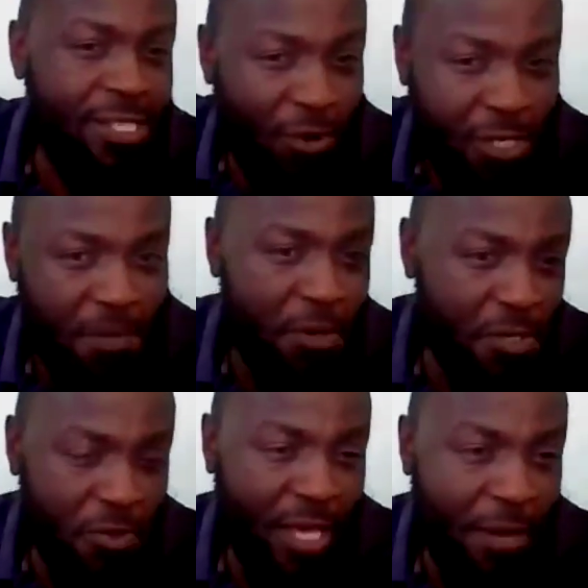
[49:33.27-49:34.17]
contribute
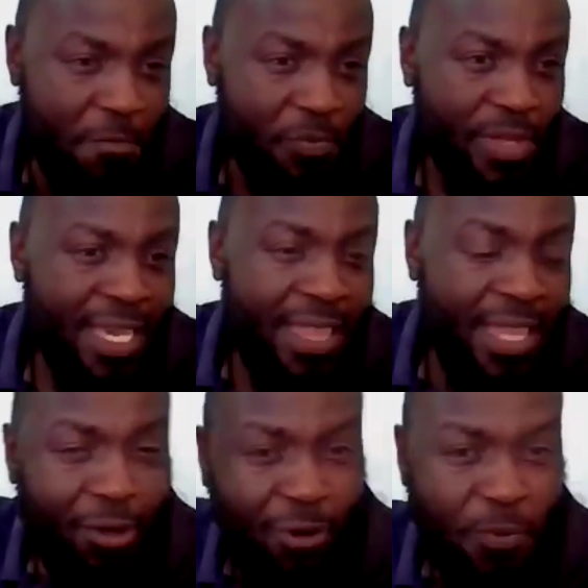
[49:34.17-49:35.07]
to them,
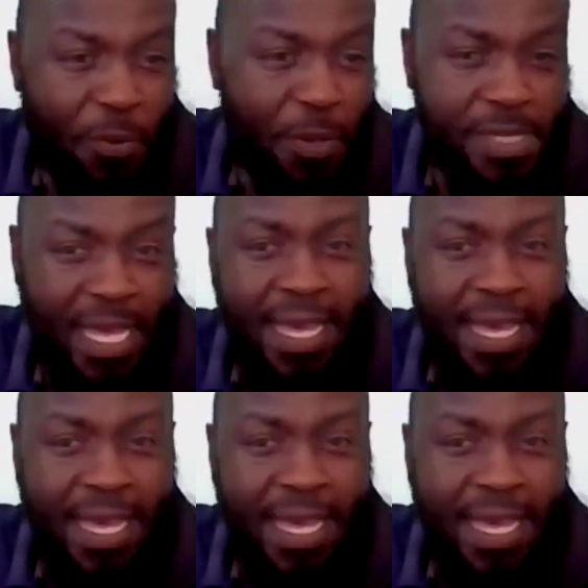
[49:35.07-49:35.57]
think of problems.